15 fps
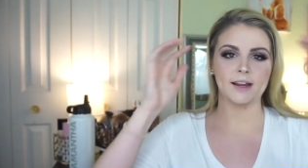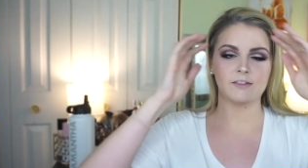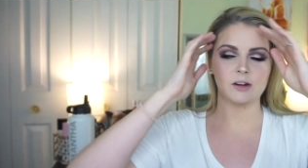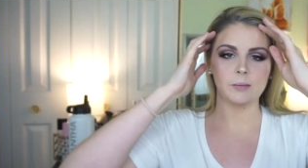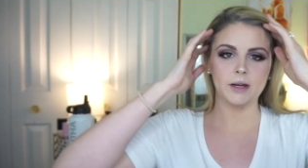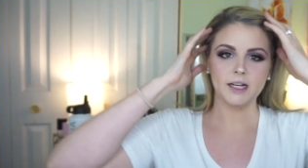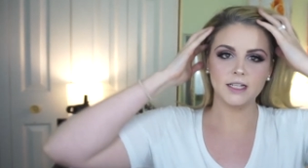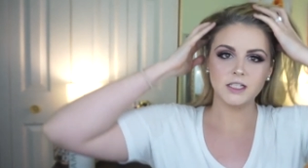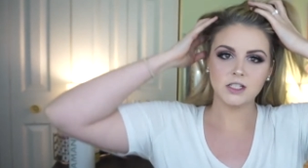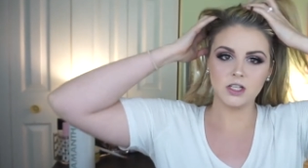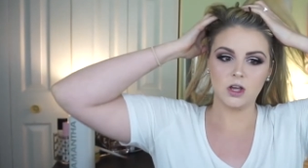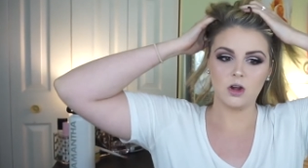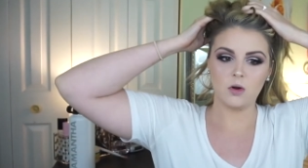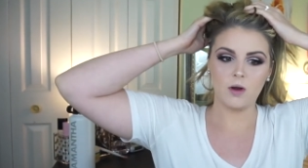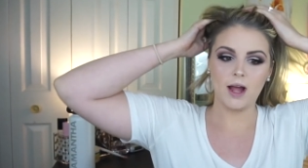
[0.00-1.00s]
everybody,
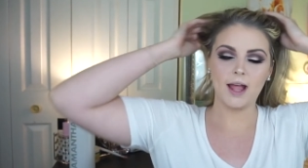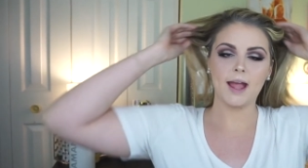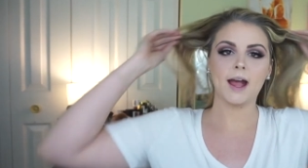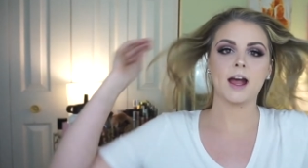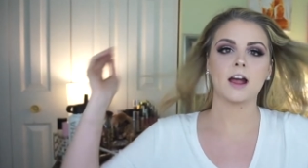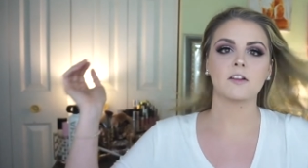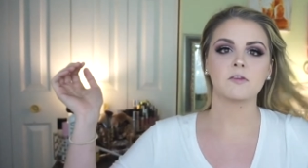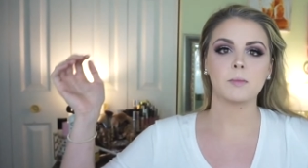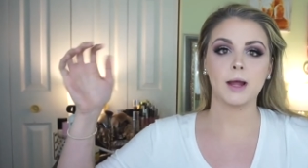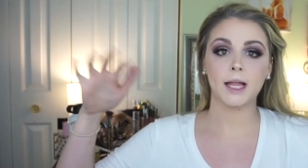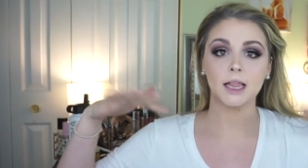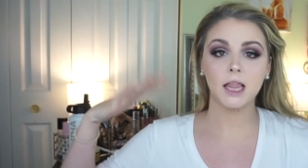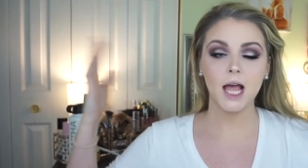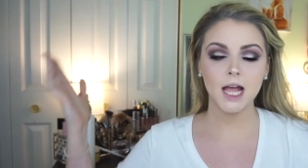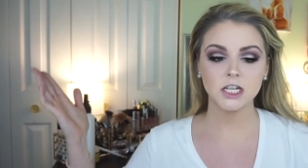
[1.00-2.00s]
so I have my
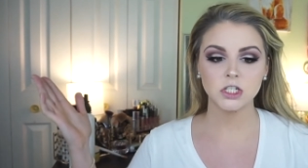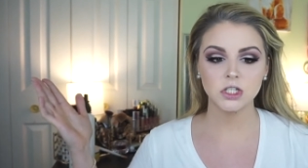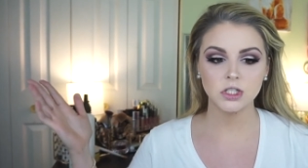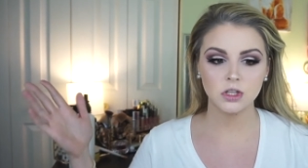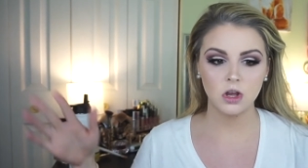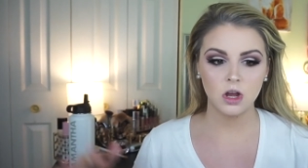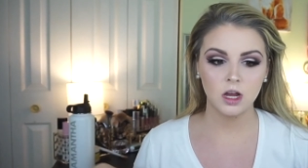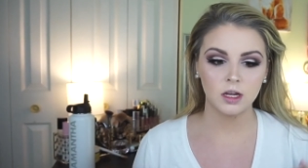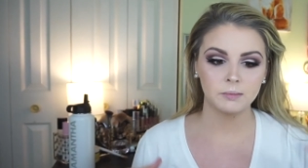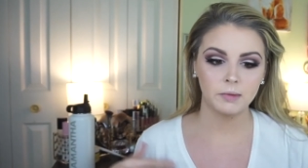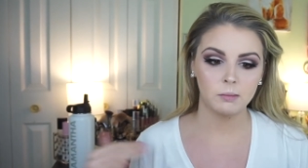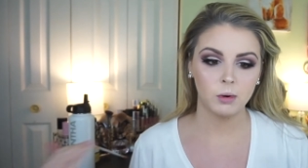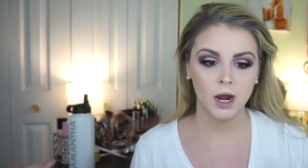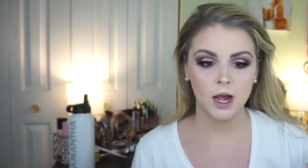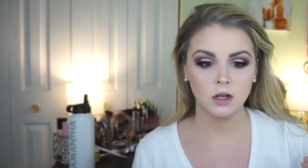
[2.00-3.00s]
lashes on,
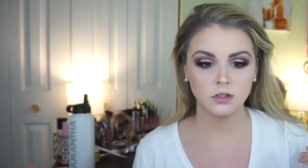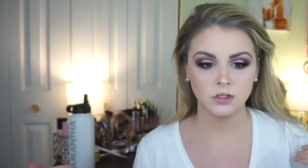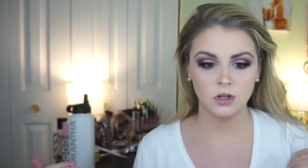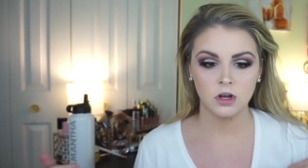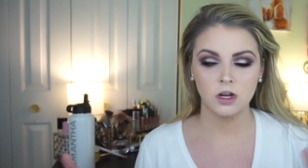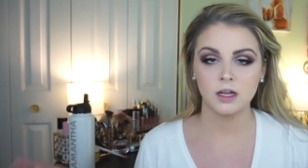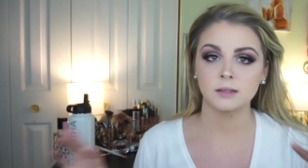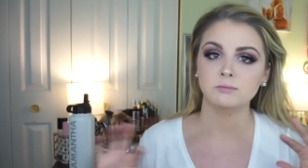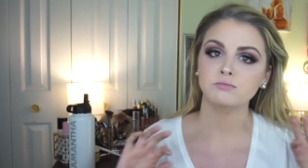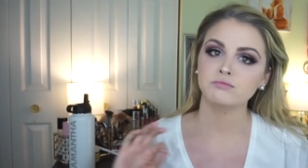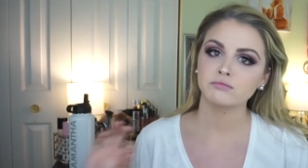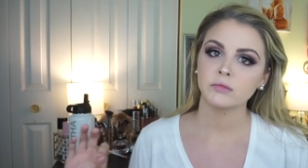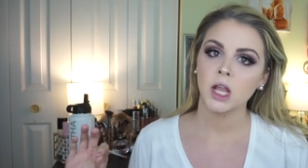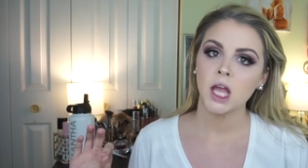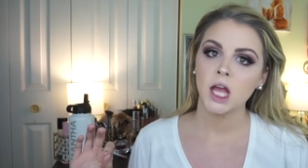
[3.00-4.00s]
my brows on,
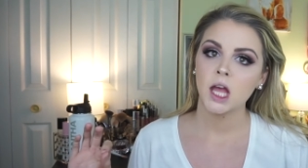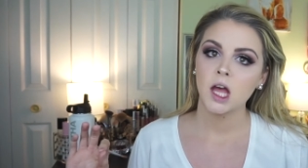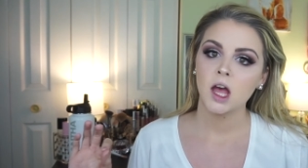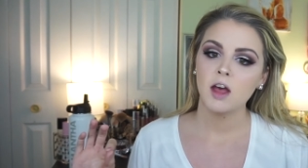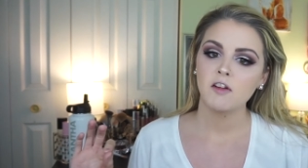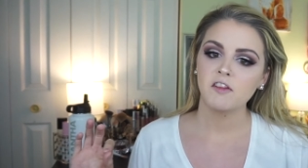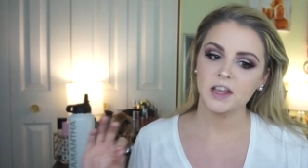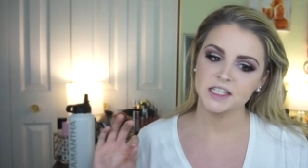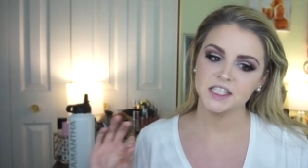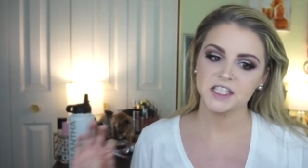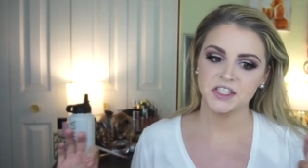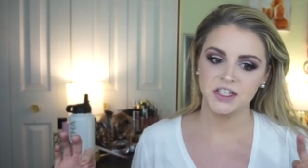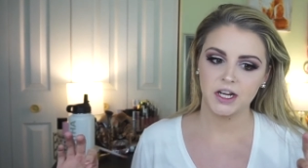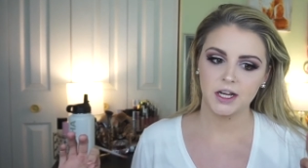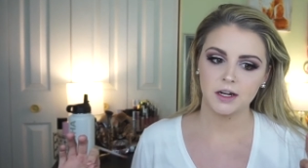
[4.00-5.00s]
face
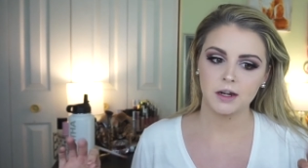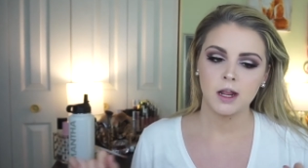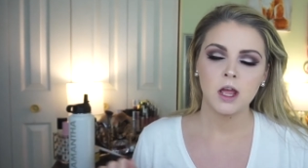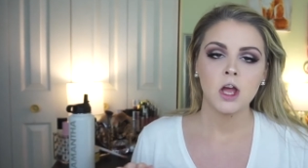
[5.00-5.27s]
is done.